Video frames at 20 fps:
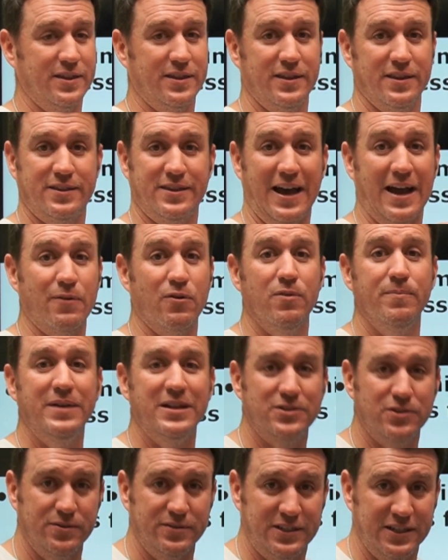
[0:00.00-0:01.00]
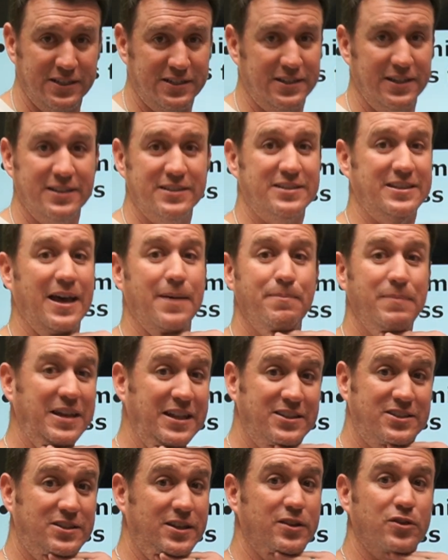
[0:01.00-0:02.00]
a thyromental distance that
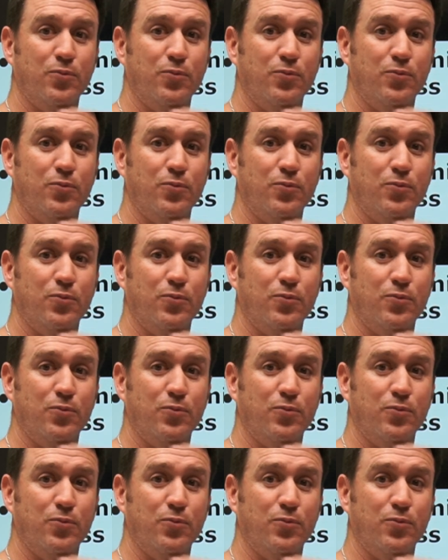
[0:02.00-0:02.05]
meets the